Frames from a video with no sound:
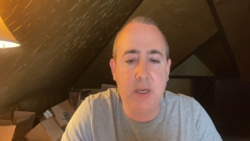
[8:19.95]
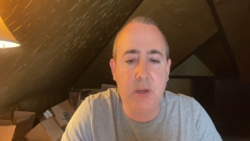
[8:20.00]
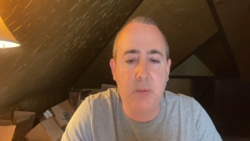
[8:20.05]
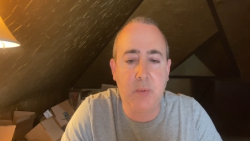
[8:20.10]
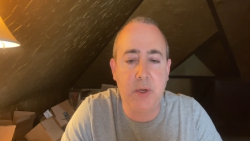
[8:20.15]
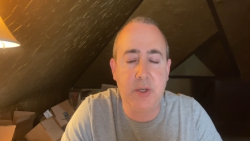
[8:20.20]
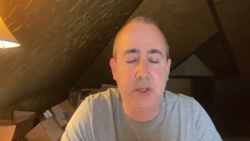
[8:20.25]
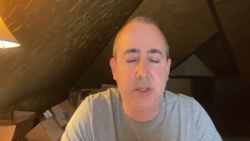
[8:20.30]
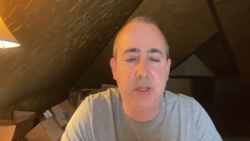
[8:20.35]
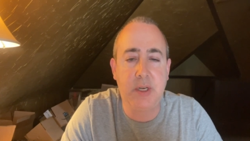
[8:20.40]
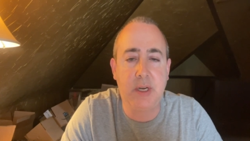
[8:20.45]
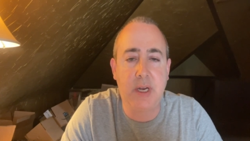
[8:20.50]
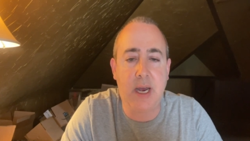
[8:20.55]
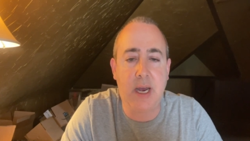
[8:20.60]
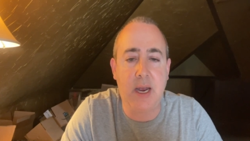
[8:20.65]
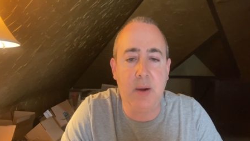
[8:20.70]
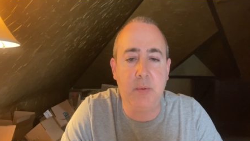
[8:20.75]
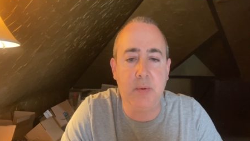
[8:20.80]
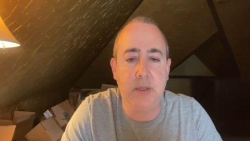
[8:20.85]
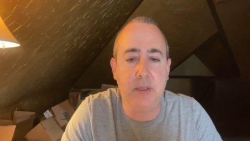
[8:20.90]
which
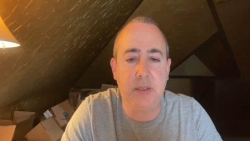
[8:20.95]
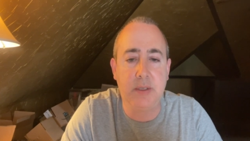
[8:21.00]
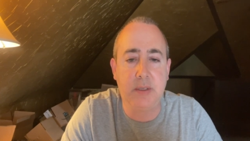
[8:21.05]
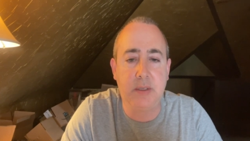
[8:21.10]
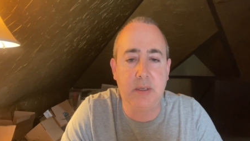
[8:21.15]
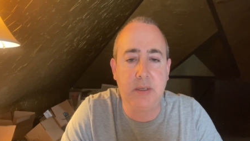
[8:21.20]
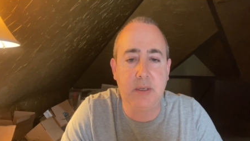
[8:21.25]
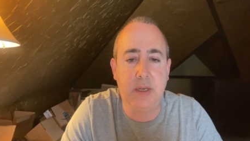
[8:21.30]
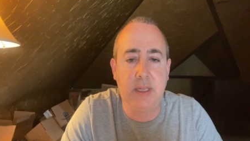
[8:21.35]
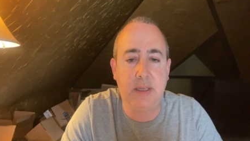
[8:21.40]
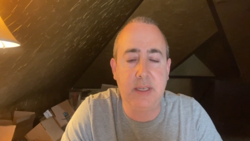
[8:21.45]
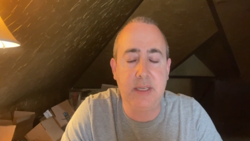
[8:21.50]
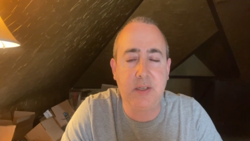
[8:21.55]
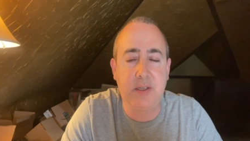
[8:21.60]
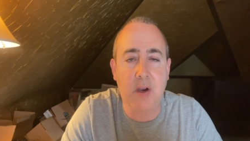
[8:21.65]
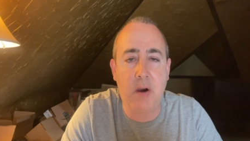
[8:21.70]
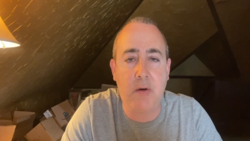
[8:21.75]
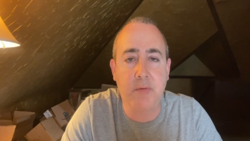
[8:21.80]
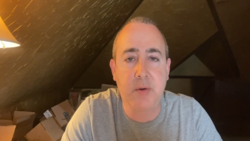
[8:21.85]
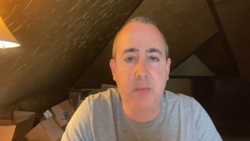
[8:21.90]
I was at least
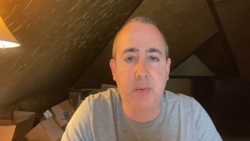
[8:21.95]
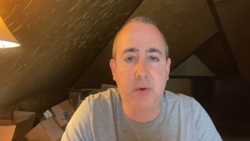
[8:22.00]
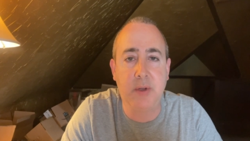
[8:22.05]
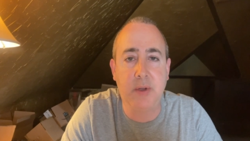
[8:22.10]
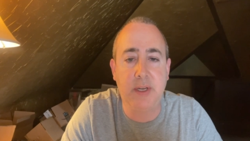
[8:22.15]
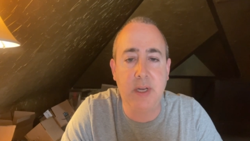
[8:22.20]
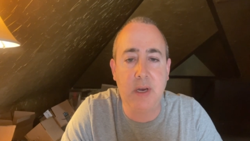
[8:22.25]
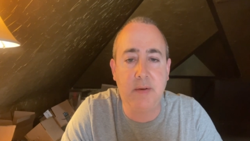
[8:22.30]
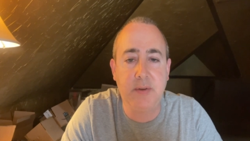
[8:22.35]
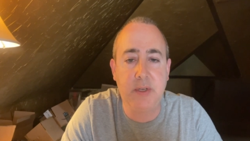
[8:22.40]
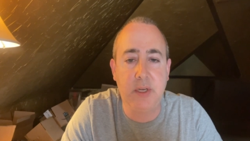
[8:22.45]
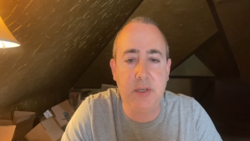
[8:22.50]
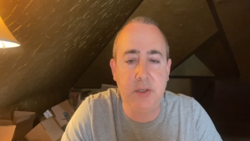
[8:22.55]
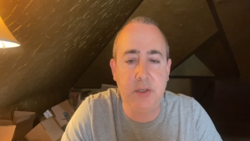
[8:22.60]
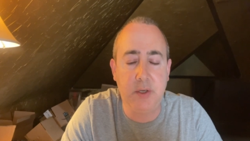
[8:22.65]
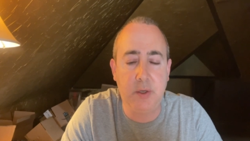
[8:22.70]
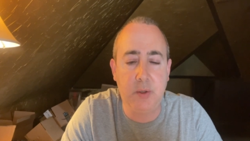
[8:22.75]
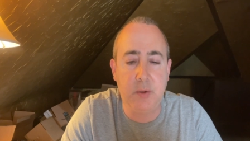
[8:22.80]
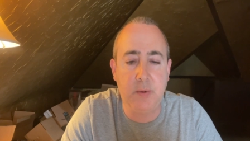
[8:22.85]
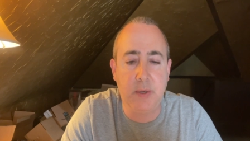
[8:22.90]
comfortable enough to
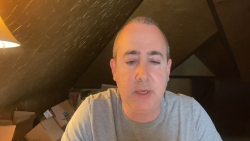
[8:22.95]
do,